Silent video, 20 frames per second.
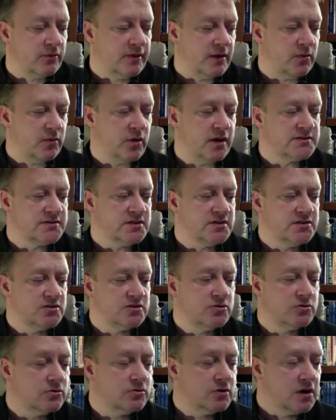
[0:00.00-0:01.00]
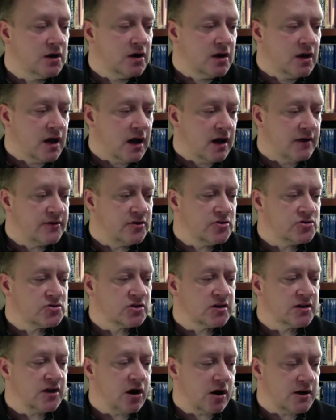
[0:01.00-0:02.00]
that want to do,
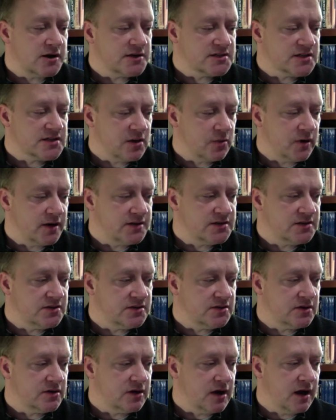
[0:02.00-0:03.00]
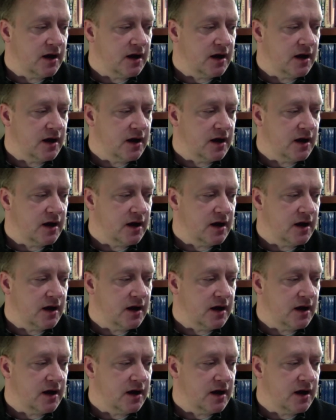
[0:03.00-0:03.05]
usually artists that want to do,